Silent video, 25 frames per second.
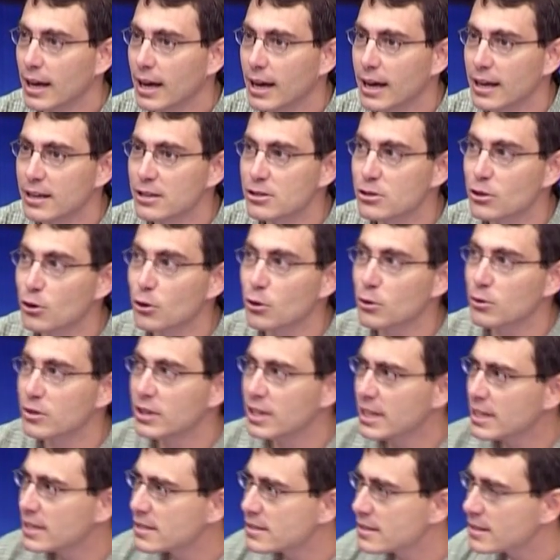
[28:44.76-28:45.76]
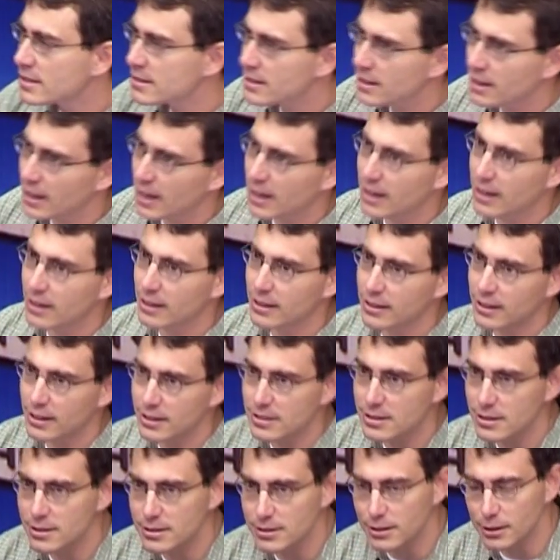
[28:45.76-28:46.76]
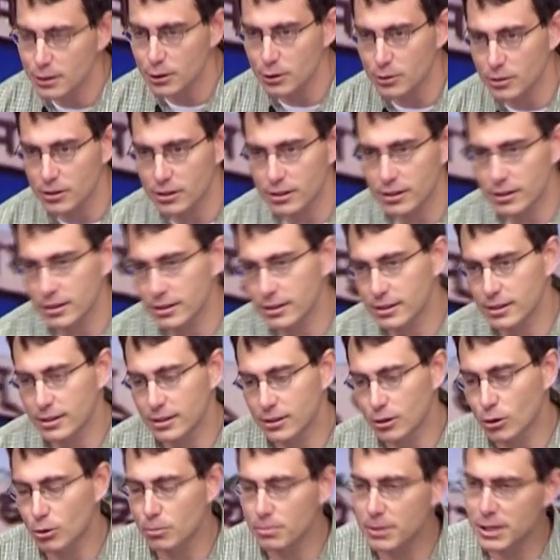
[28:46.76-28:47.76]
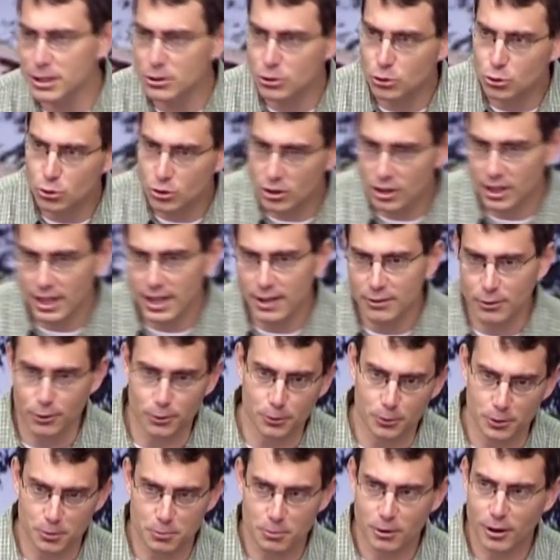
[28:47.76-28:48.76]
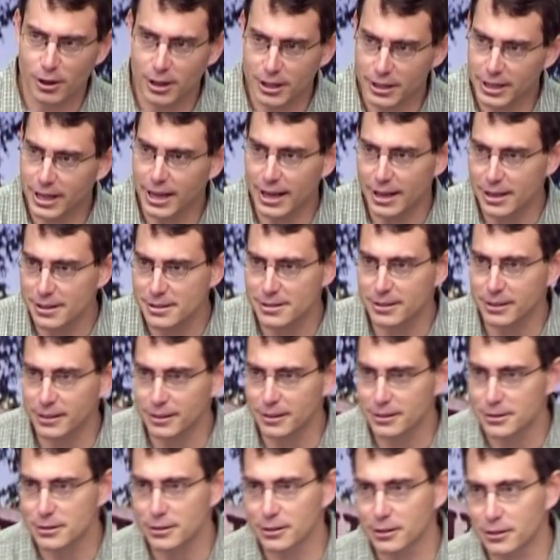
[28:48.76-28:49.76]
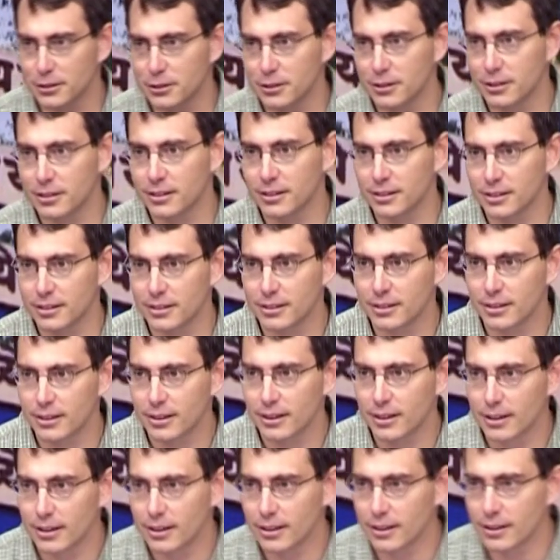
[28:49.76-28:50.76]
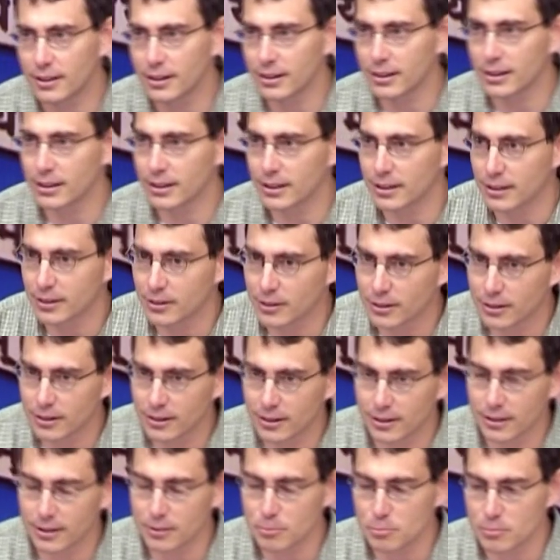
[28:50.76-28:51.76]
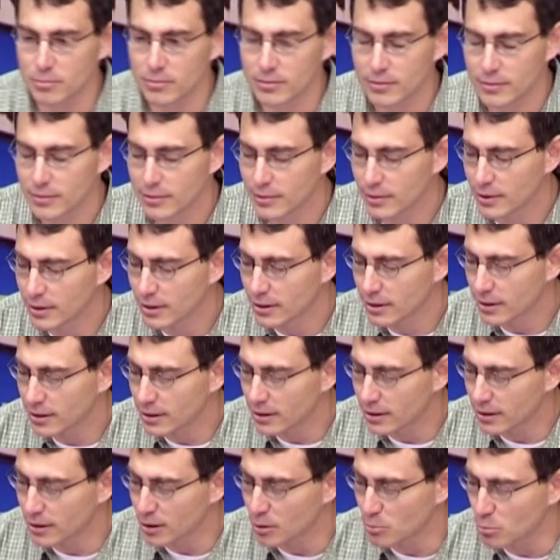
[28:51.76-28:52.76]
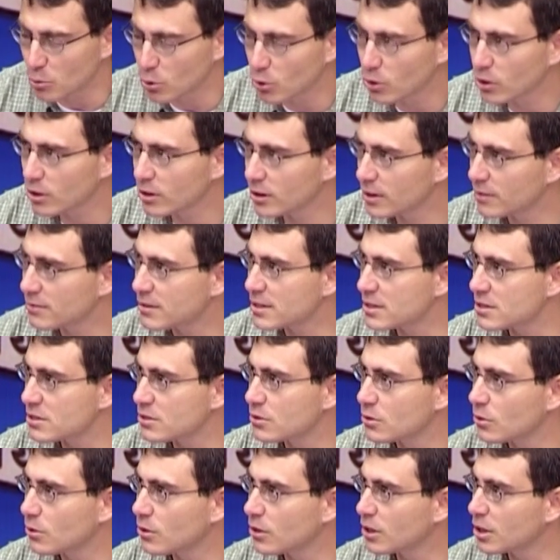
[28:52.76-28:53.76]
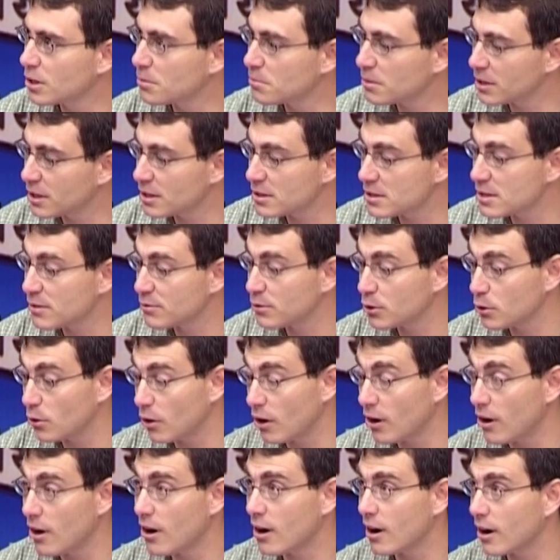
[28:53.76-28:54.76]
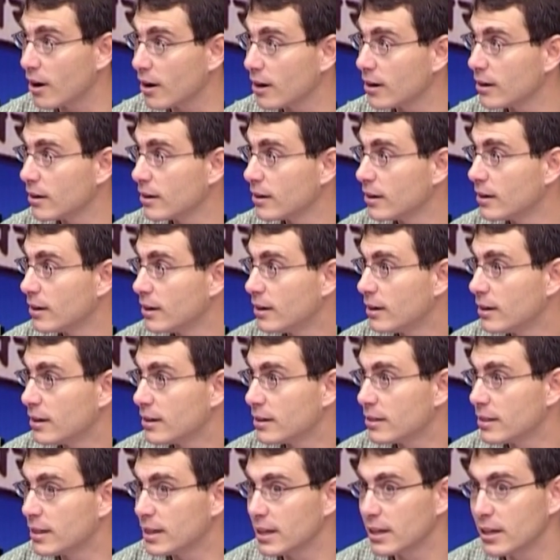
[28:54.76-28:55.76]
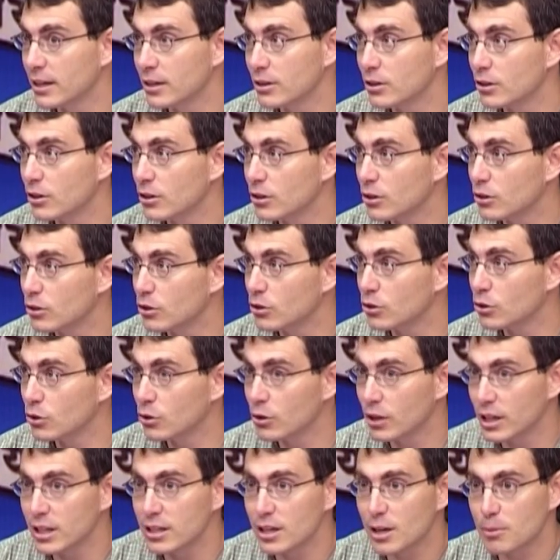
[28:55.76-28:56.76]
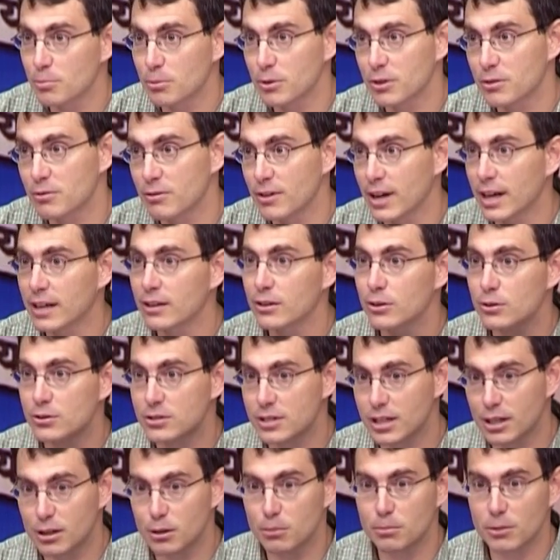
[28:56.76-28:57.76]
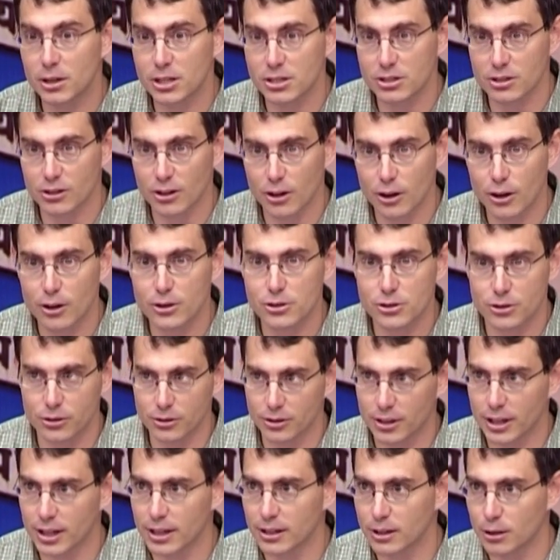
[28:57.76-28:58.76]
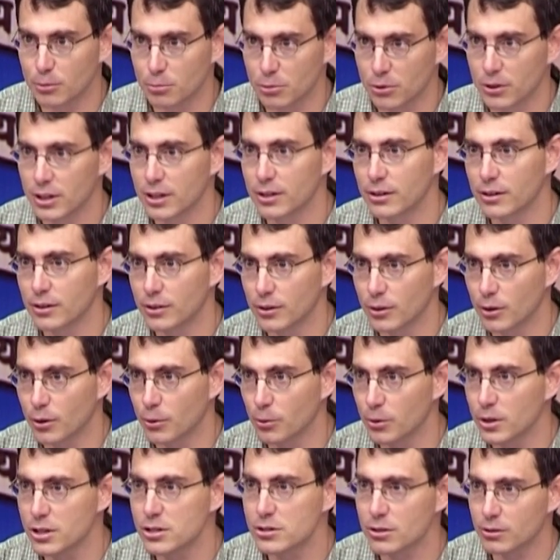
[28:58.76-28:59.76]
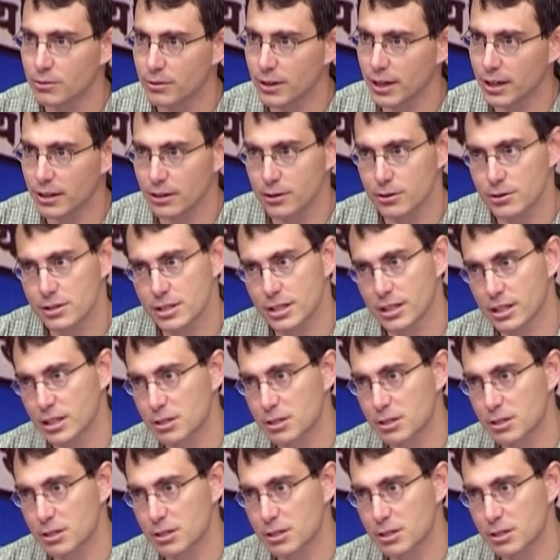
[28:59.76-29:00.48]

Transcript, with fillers: And so this is the, this is the don't be too clever with broadcasting is that the, the, um, the moral of this story. Because if you are, then you end up with vectors that are much larger than the pre original vectors, and